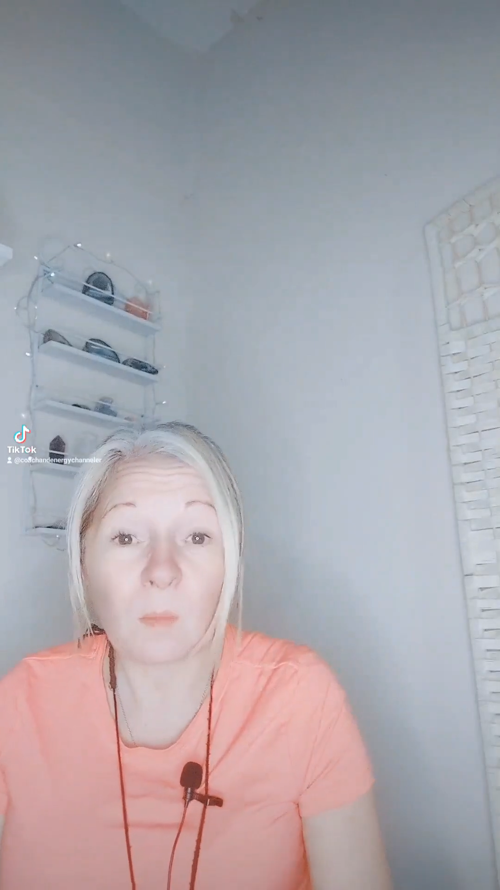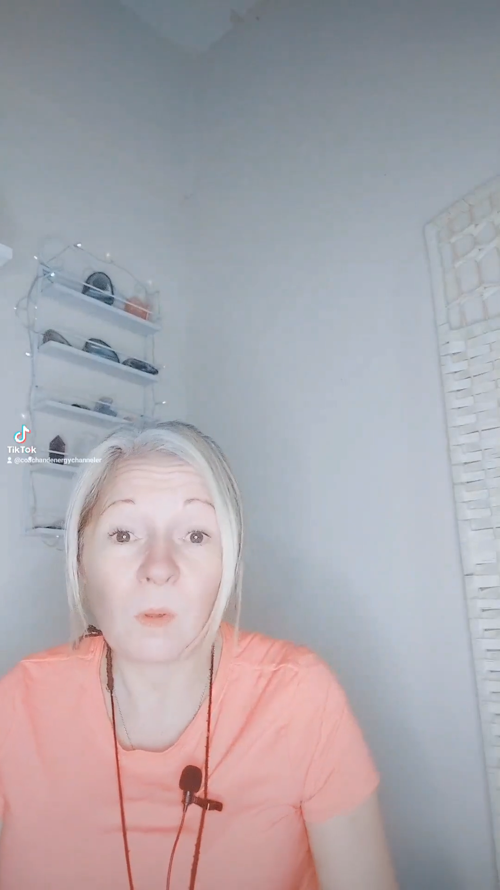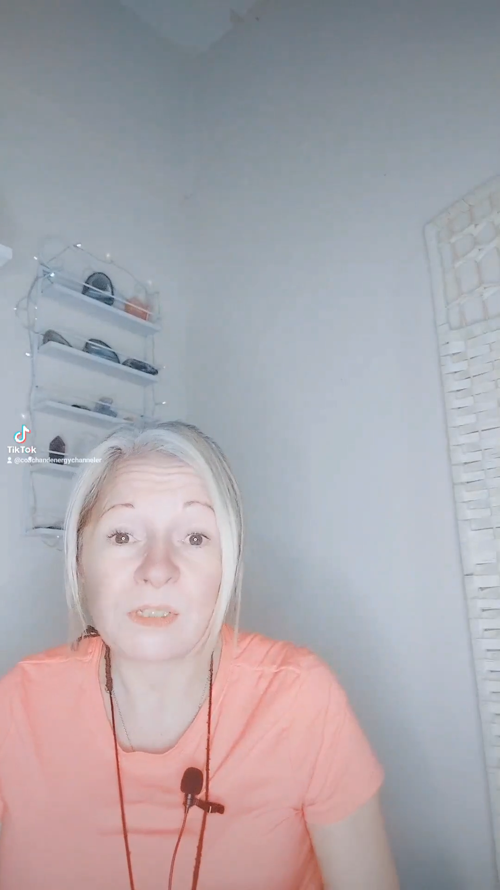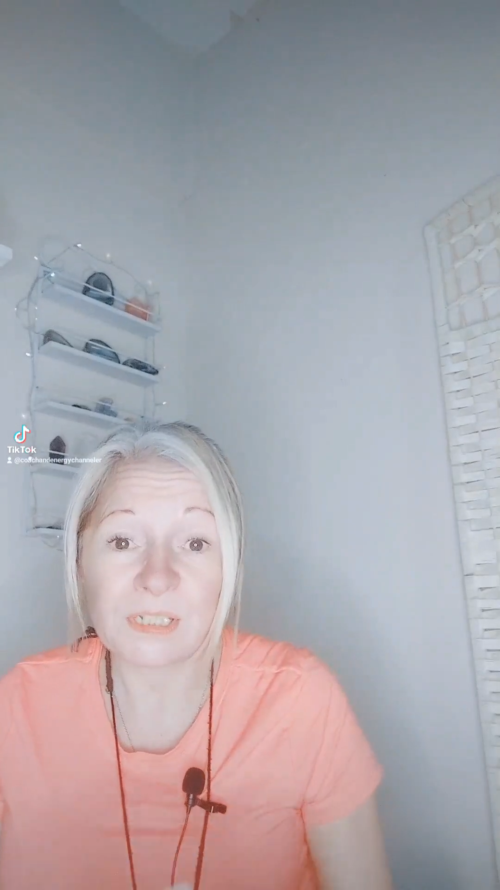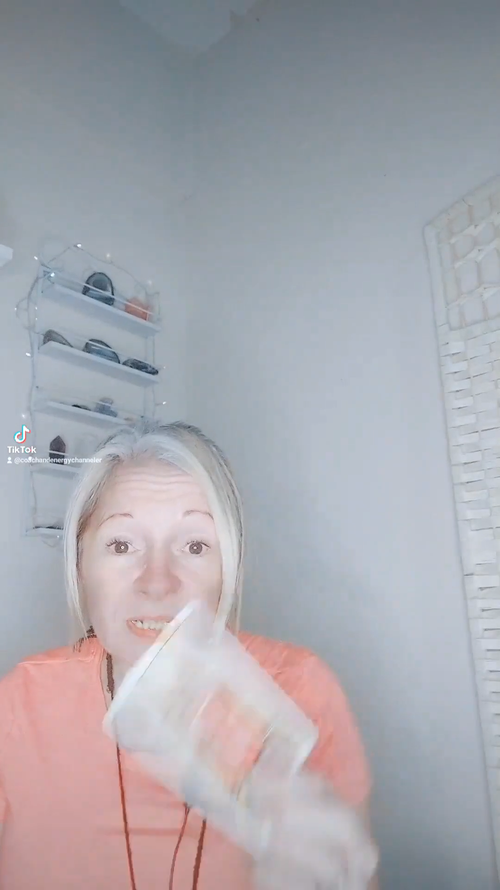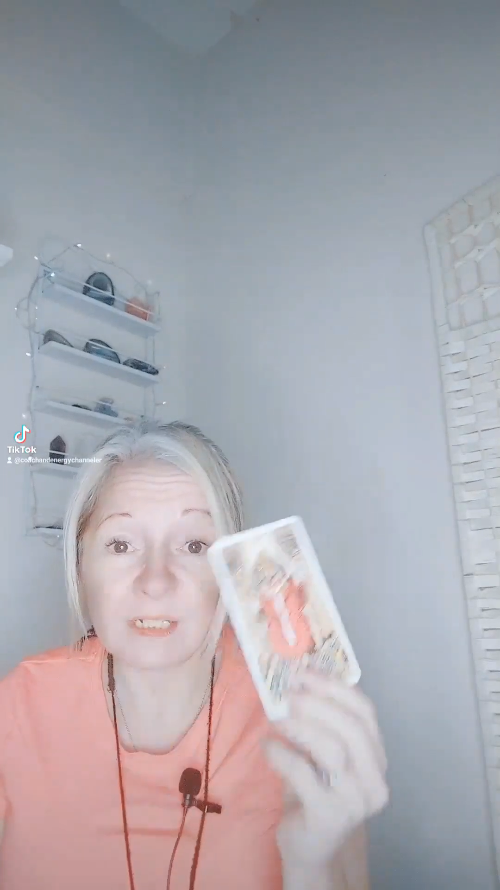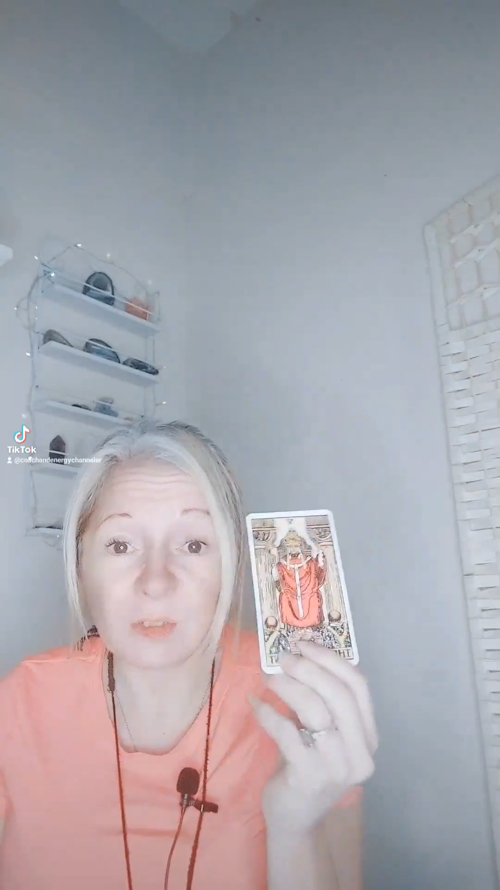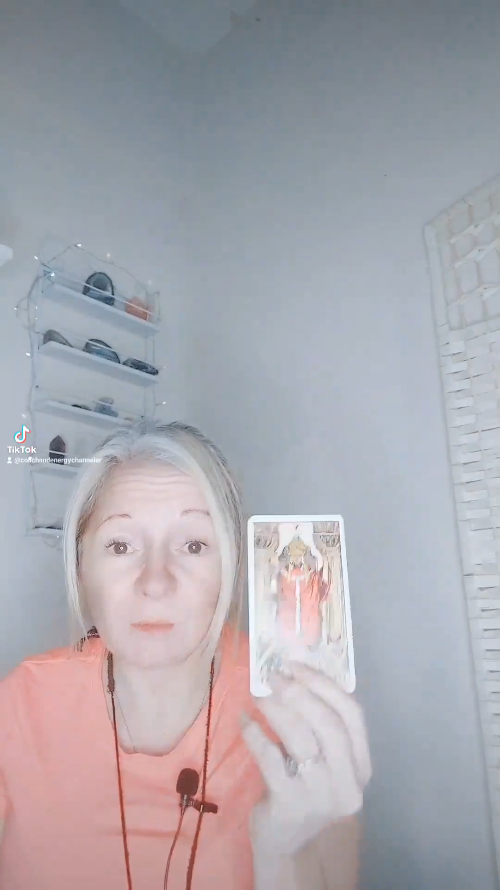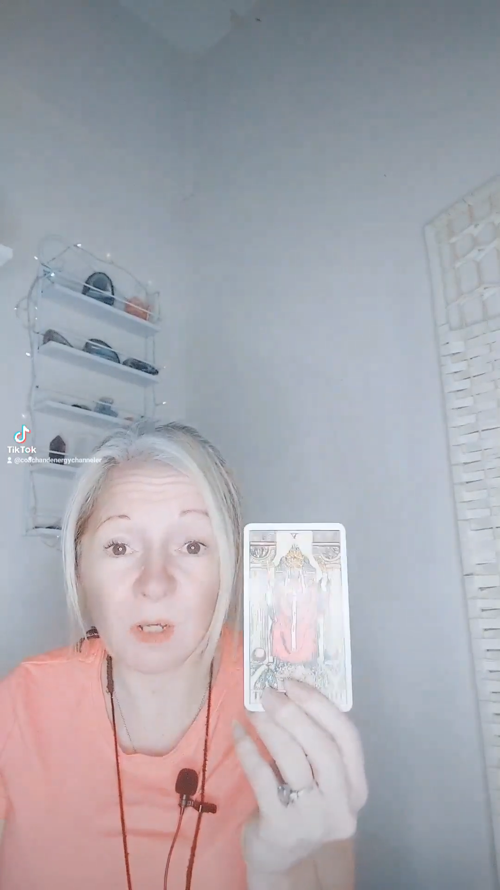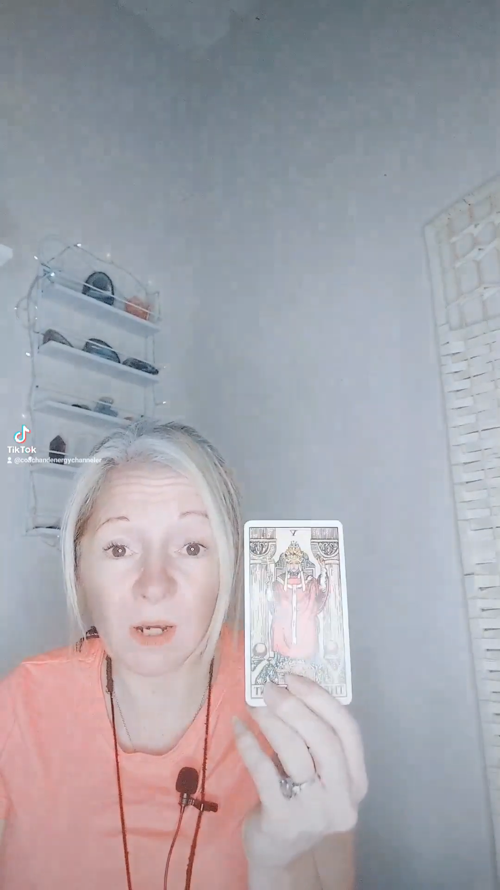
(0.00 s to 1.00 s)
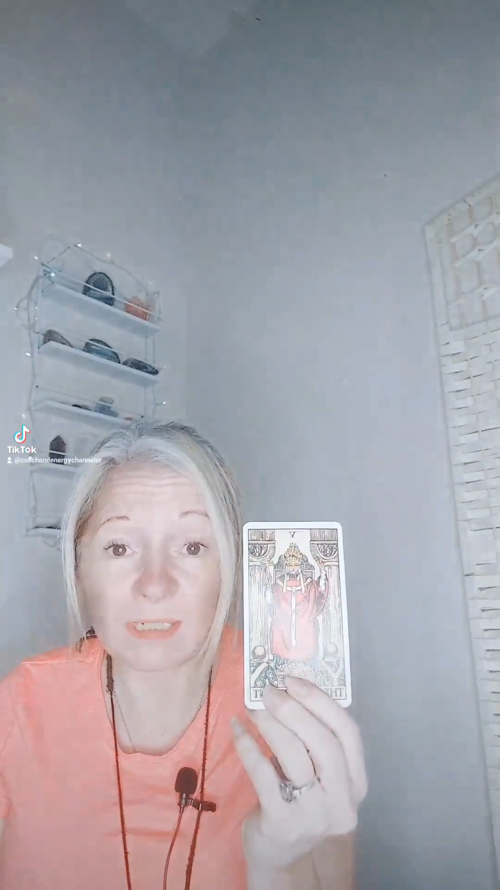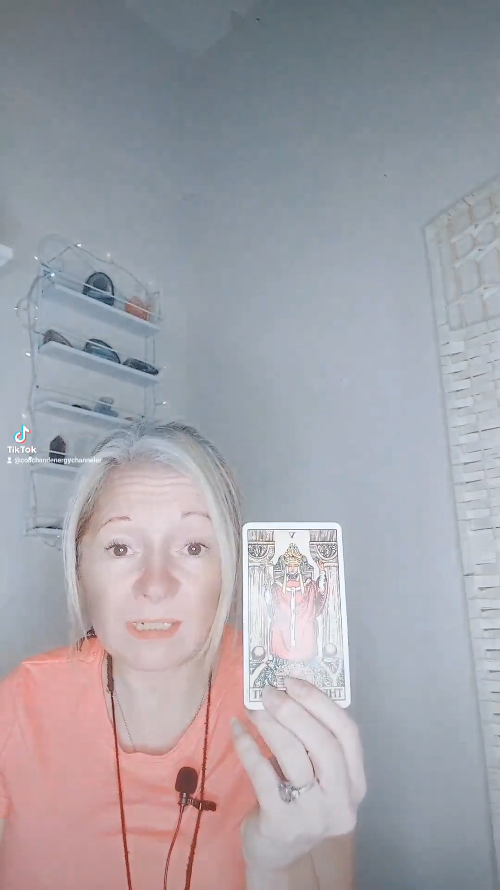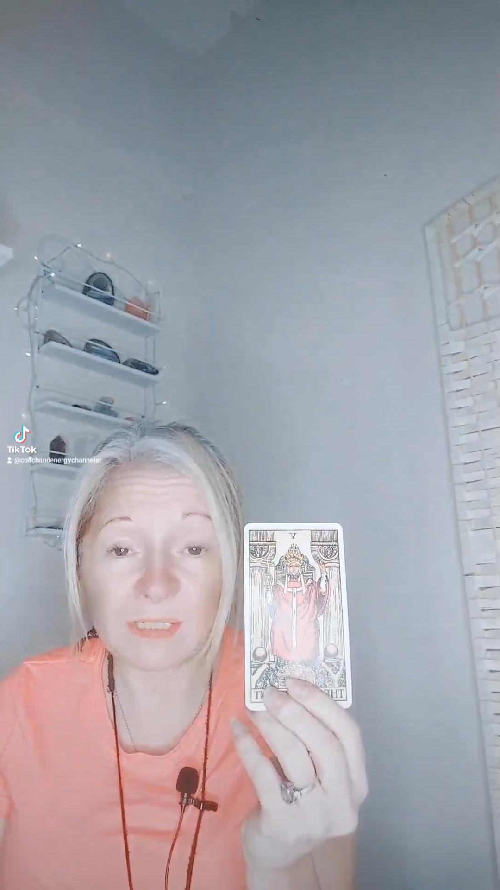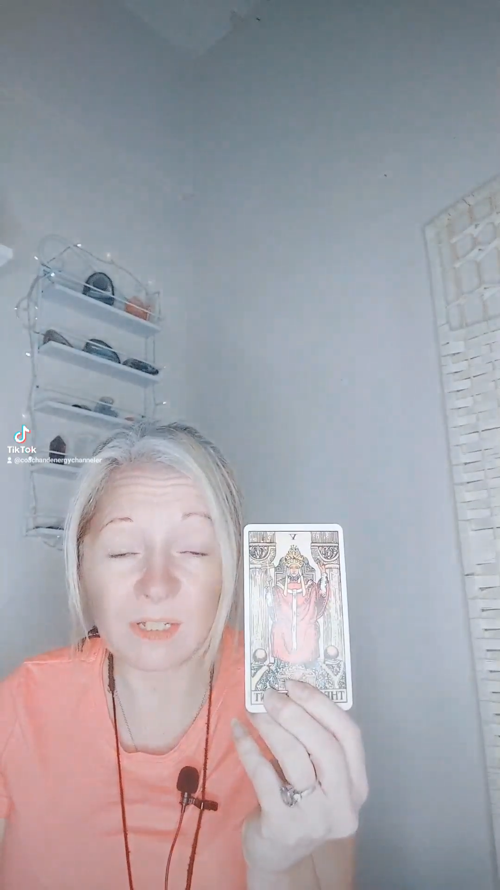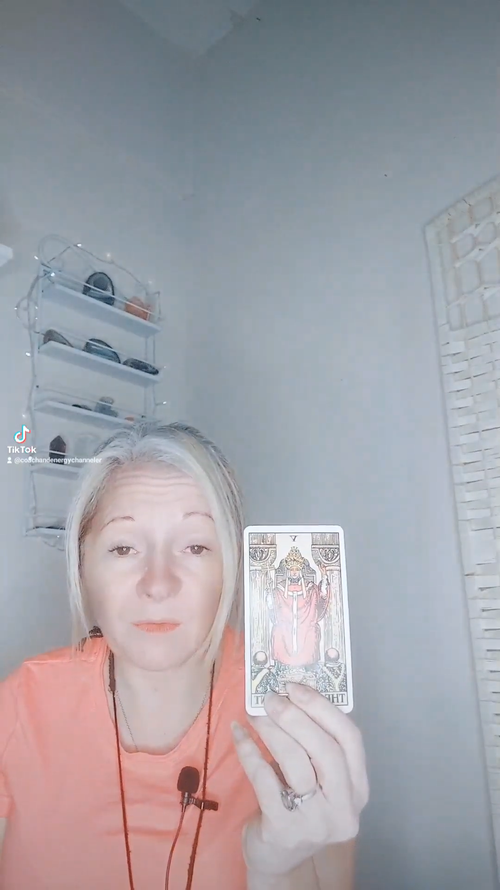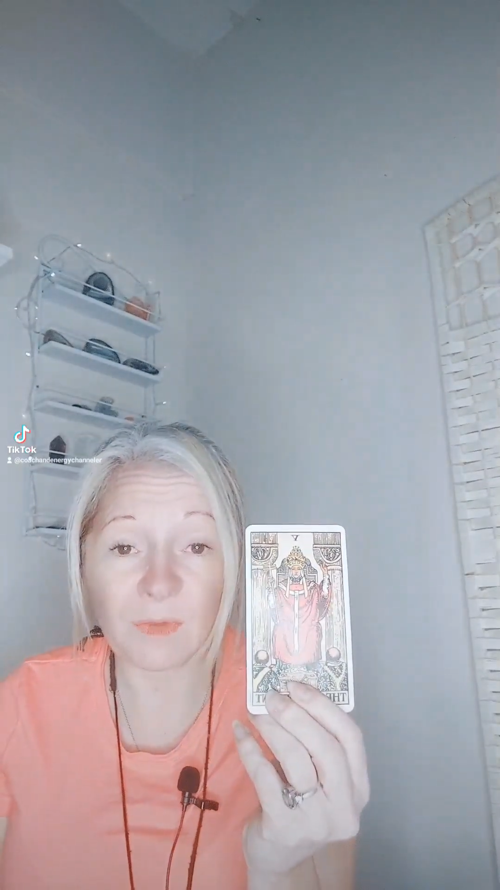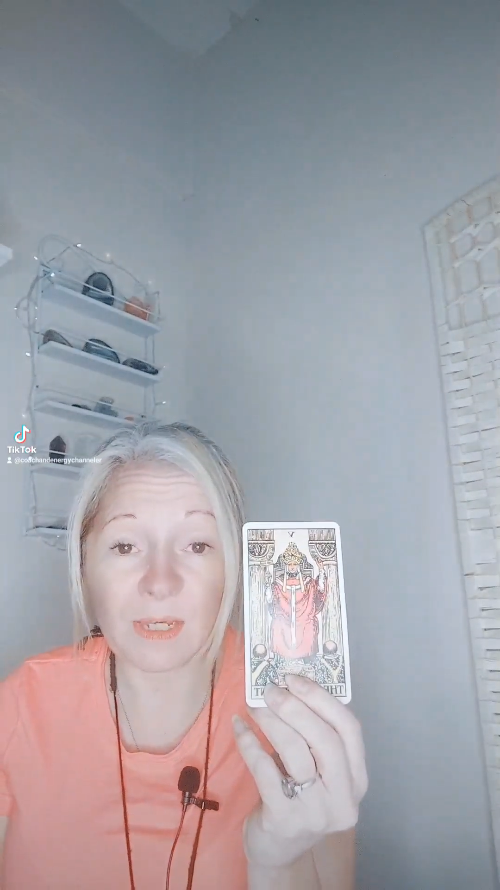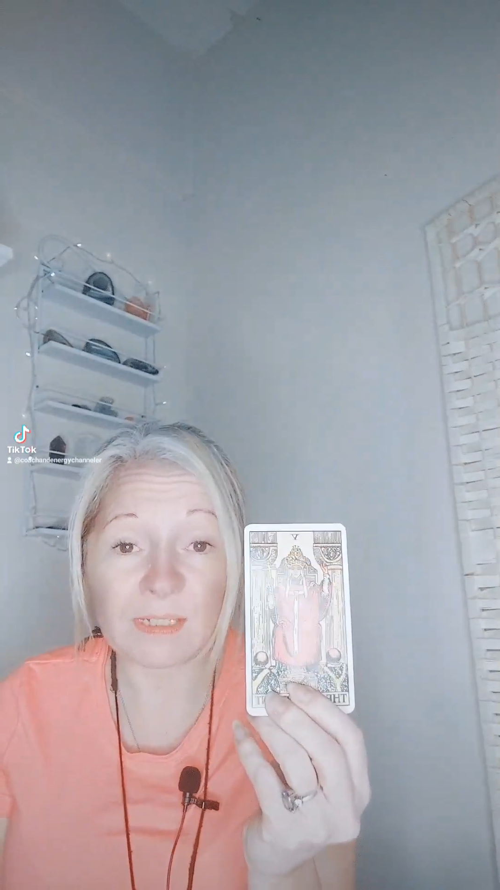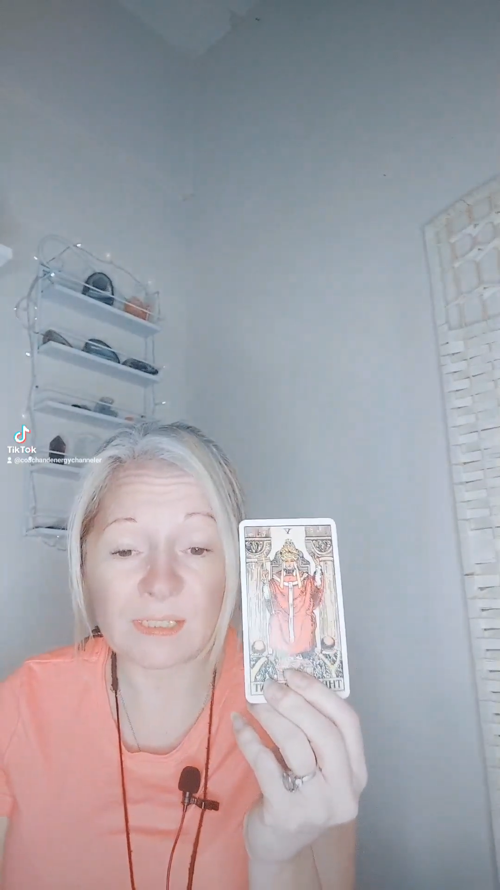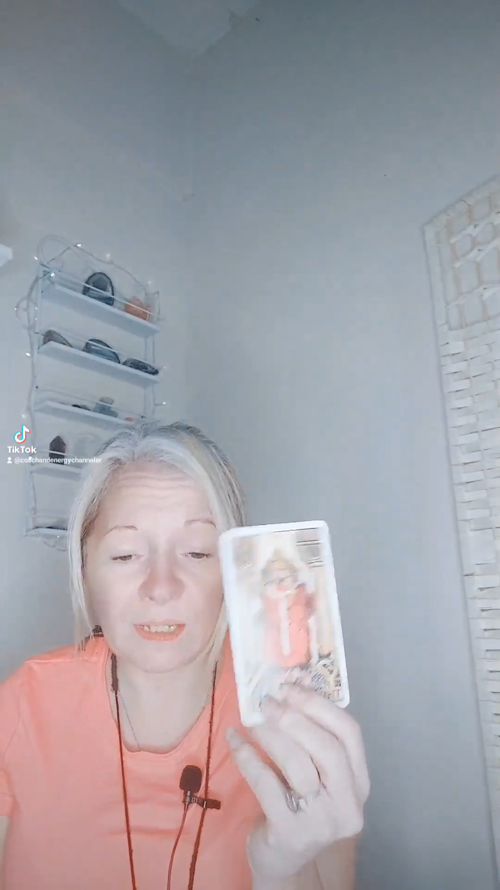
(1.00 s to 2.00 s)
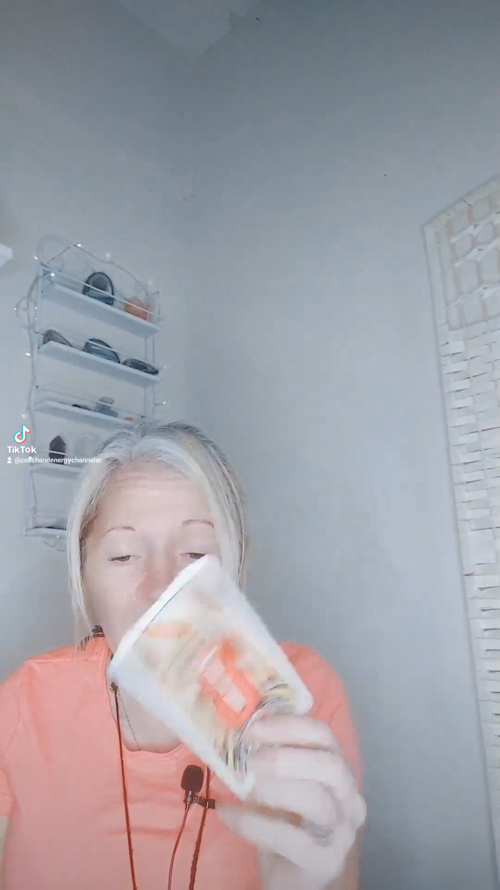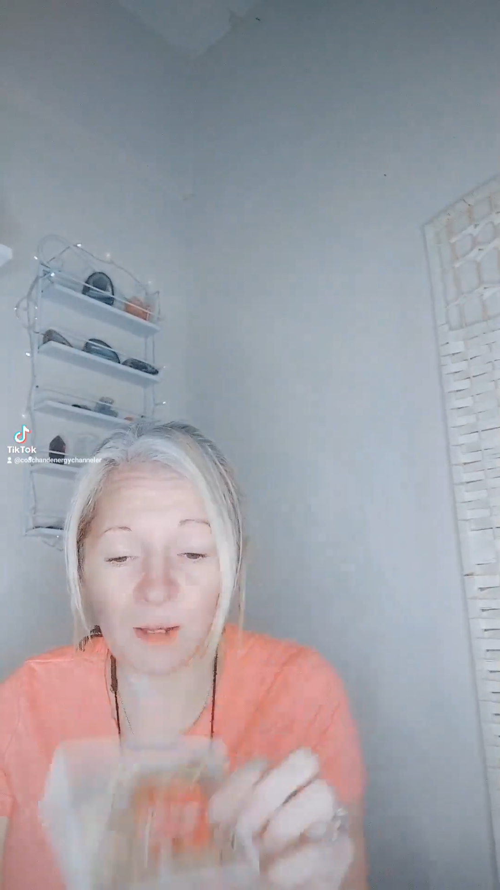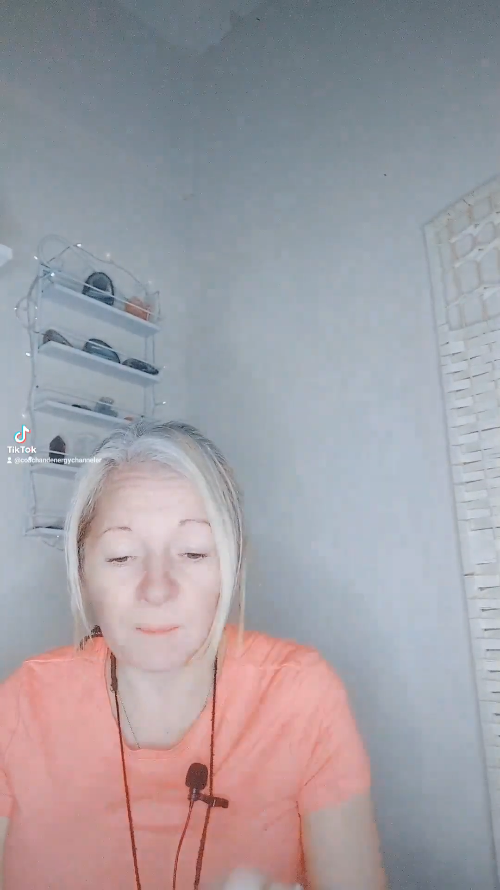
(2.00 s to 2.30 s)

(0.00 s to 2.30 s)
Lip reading: want to see some guidance on this.